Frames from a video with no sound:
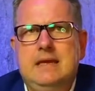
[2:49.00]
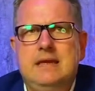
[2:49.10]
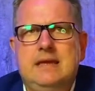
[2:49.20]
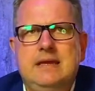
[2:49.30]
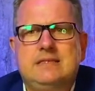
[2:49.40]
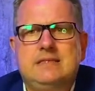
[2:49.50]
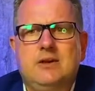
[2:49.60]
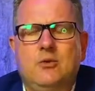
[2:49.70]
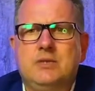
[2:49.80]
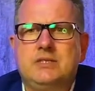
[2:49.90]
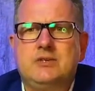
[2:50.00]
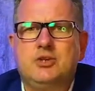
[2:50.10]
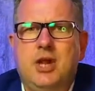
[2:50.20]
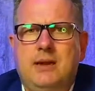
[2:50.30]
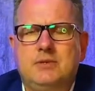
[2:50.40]
it's always a
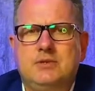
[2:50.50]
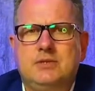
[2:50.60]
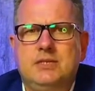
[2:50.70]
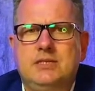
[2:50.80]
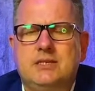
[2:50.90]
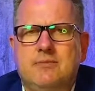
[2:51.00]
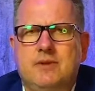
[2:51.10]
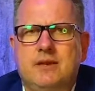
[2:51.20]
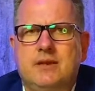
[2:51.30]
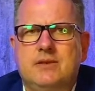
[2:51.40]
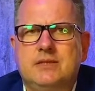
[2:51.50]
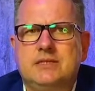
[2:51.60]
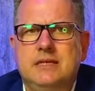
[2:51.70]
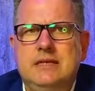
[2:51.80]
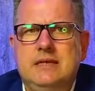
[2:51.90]
shame to see something like this.
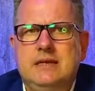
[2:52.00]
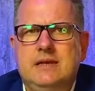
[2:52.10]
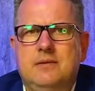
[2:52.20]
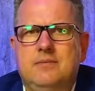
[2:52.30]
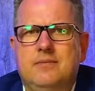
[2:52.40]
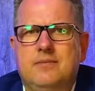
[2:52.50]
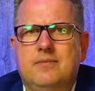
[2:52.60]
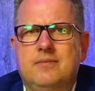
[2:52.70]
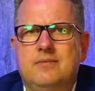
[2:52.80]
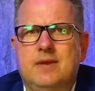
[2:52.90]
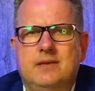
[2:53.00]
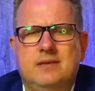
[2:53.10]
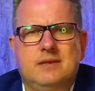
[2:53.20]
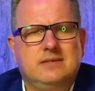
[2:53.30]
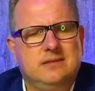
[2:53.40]
And
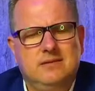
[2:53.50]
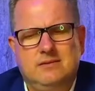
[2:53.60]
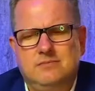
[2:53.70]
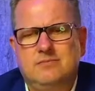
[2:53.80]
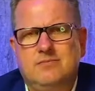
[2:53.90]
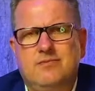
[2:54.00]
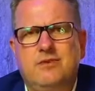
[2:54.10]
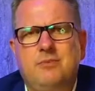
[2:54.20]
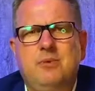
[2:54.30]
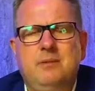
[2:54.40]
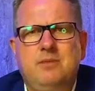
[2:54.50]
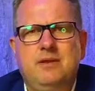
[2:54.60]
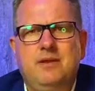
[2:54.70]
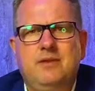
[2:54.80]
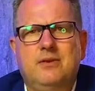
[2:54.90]
it's for the people
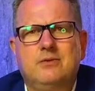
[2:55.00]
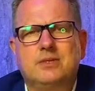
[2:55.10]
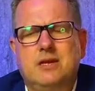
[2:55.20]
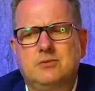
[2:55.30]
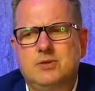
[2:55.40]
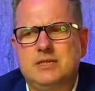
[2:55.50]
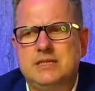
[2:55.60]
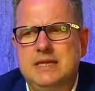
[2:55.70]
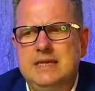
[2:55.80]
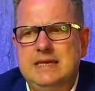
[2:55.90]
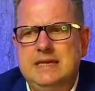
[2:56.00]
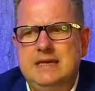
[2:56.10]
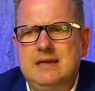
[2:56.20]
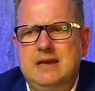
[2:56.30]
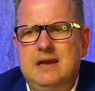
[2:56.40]
in those countries,
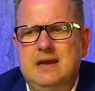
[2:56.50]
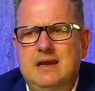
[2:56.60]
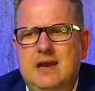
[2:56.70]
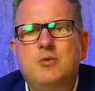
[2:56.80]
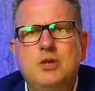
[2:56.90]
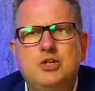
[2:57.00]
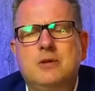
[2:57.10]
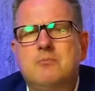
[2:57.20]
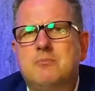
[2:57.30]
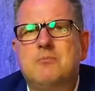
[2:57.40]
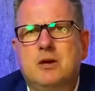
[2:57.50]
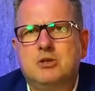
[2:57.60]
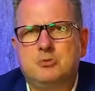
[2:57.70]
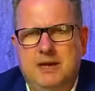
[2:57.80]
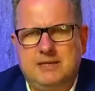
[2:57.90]
I wish them
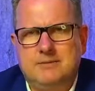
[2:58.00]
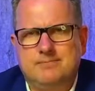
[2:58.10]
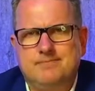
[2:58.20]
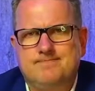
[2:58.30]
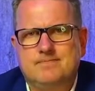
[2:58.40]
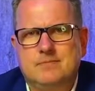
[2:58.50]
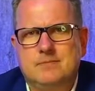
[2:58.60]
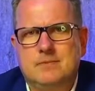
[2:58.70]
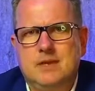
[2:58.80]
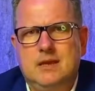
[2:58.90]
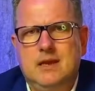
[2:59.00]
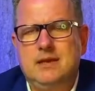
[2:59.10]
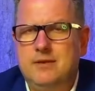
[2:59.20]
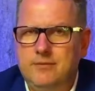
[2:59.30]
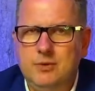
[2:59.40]
much better.
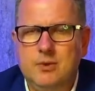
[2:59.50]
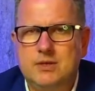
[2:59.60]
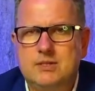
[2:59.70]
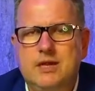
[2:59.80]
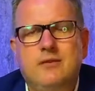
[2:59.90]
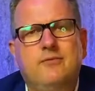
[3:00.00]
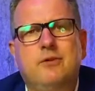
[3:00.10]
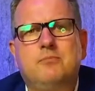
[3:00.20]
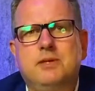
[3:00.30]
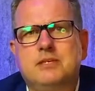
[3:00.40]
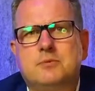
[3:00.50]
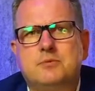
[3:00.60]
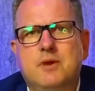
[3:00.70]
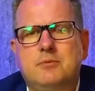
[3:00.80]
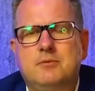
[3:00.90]
And if you want to stay informed, please
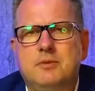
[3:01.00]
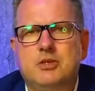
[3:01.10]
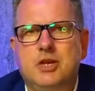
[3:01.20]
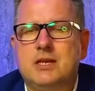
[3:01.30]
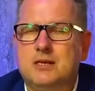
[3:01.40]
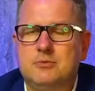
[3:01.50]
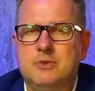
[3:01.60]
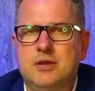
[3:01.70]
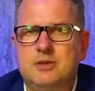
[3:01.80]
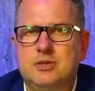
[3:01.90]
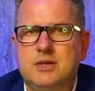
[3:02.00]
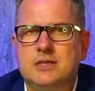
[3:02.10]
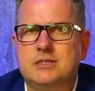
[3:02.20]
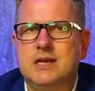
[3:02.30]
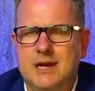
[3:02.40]
subscribe to my channel and other
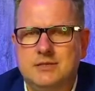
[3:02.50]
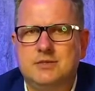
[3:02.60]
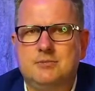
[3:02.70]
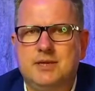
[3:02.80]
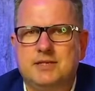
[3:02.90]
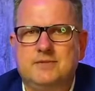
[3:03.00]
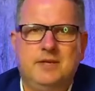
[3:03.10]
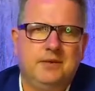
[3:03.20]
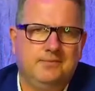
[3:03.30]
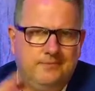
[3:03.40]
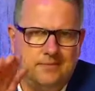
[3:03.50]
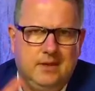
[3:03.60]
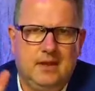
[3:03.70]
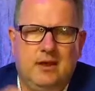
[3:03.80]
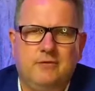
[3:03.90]
channels. I'll see you in my next video.
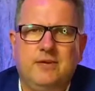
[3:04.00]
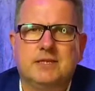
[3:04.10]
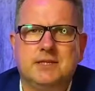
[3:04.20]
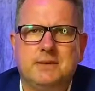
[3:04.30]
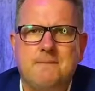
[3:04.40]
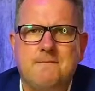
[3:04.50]
Auf Wiedersehen.